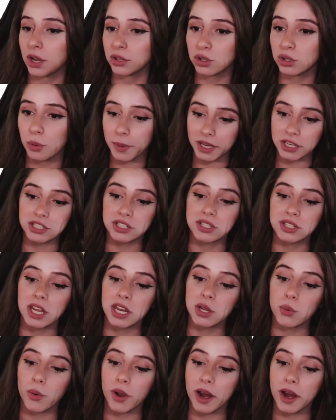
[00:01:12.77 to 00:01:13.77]
automation
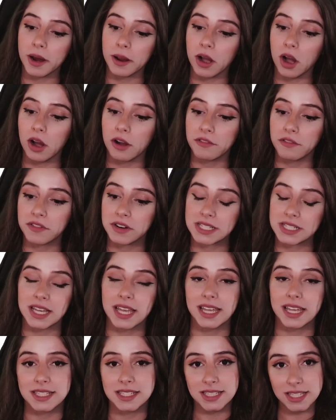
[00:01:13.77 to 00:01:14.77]
anywhere offers
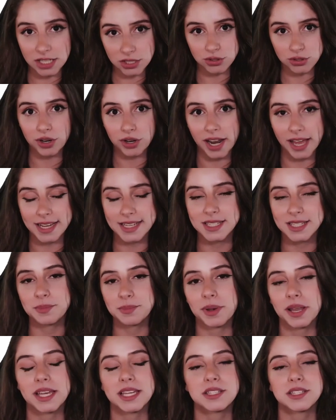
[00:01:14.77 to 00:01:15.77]
a
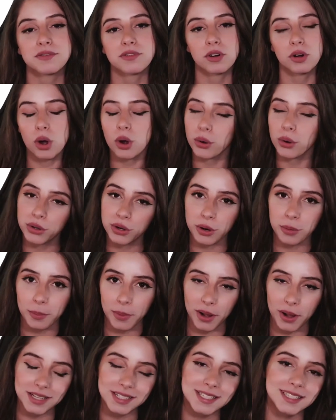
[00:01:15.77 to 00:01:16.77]
centralized place for all your
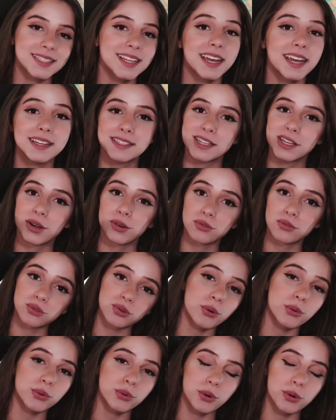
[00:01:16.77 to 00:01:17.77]
bots that is the
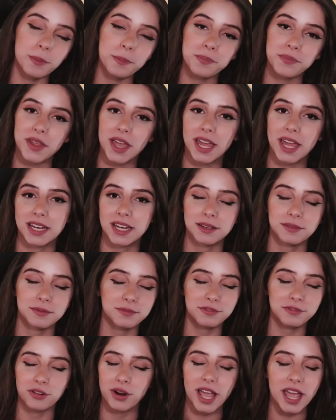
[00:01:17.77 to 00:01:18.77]
control room and
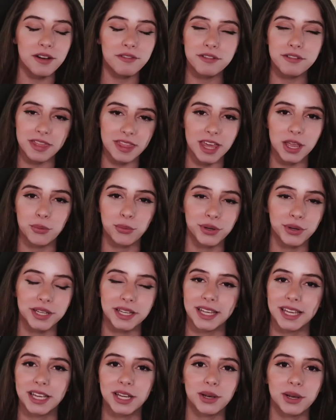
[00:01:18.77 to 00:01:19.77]
for everything
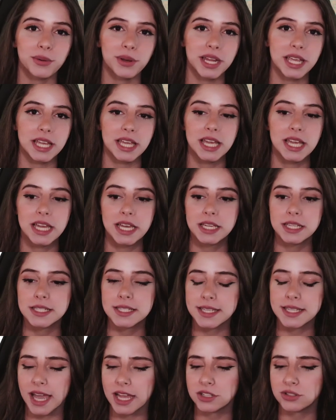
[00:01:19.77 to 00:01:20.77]
really including
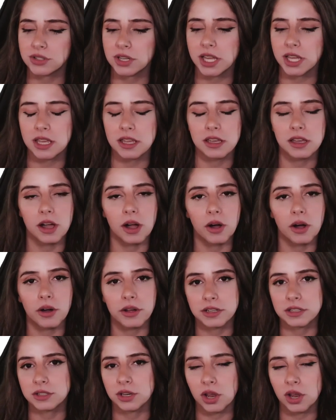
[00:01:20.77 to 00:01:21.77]
scheduling
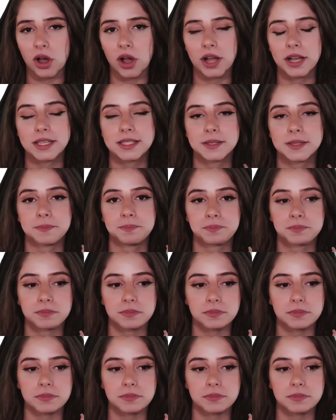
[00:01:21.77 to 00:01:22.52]
audit logs